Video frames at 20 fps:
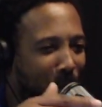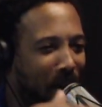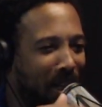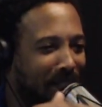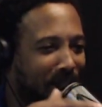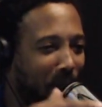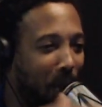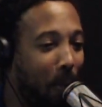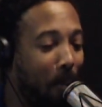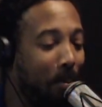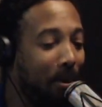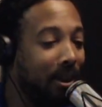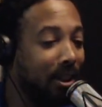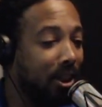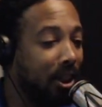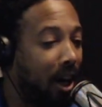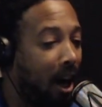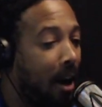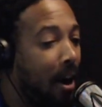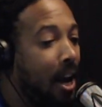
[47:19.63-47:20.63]
When is your book
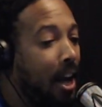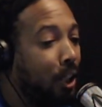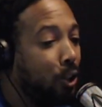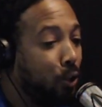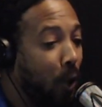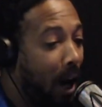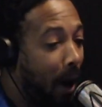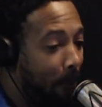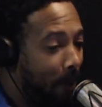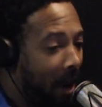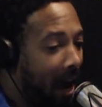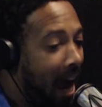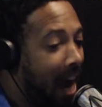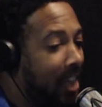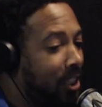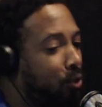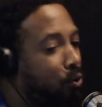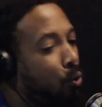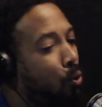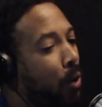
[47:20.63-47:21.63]
dropping? Hey,
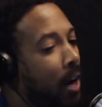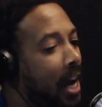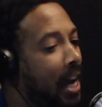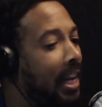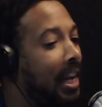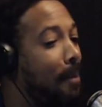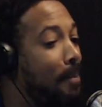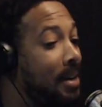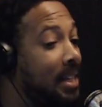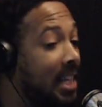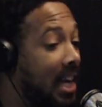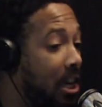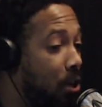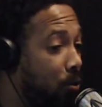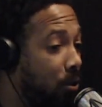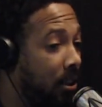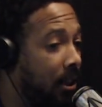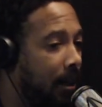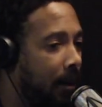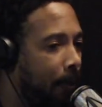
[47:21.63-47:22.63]
Screwhead, let me tell you
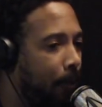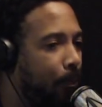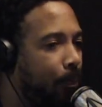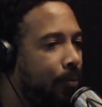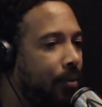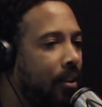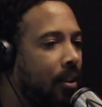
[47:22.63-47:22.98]
something.